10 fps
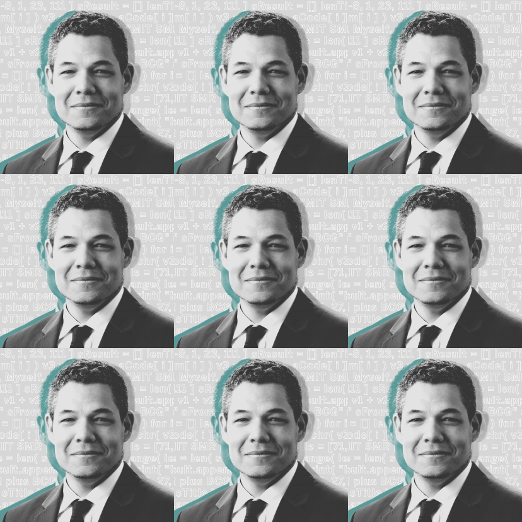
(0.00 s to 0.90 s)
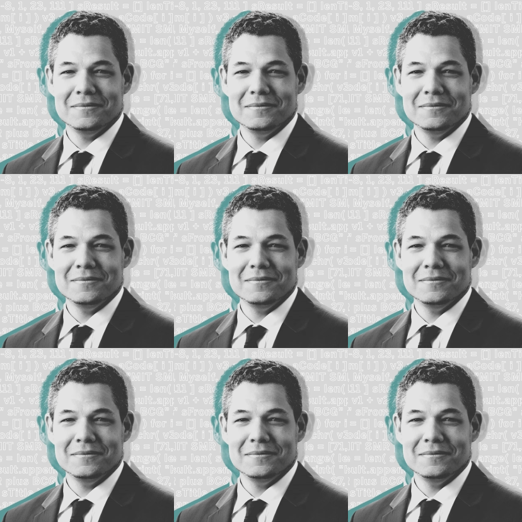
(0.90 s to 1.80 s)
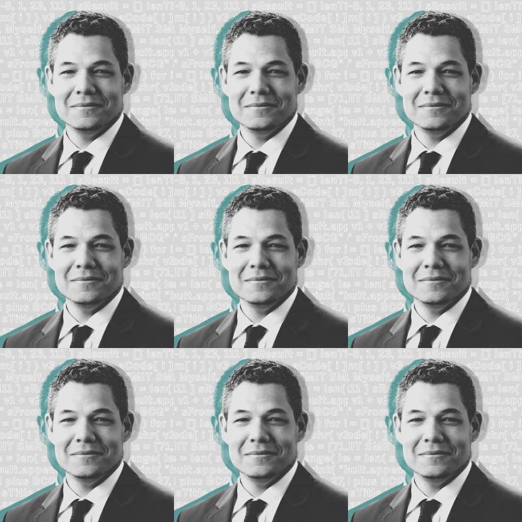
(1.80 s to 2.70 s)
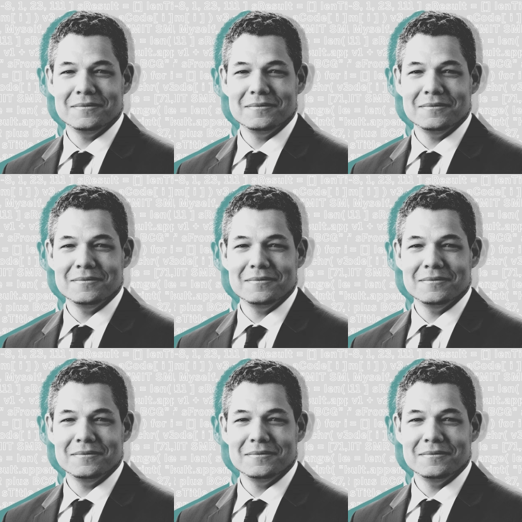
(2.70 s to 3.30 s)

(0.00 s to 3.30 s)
This is a still picture; no speech is visible.